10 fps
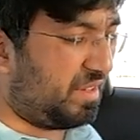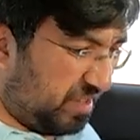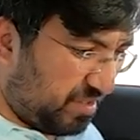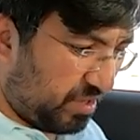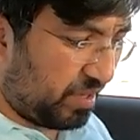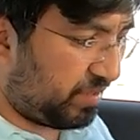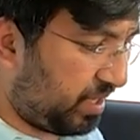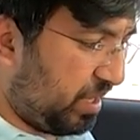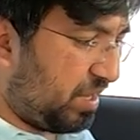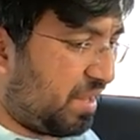As you can
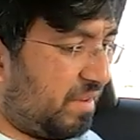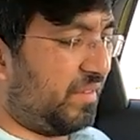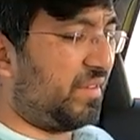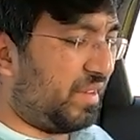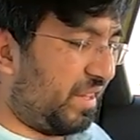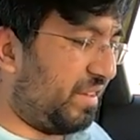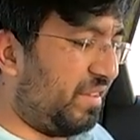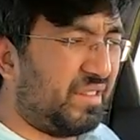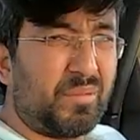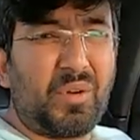see, there is like
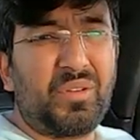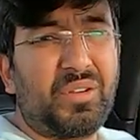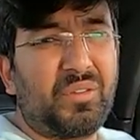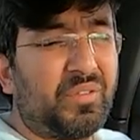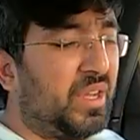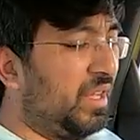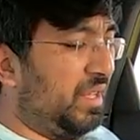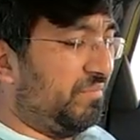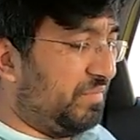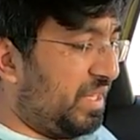decent amount of
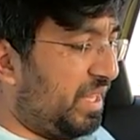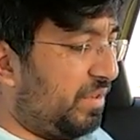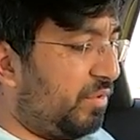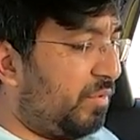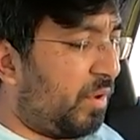knee room.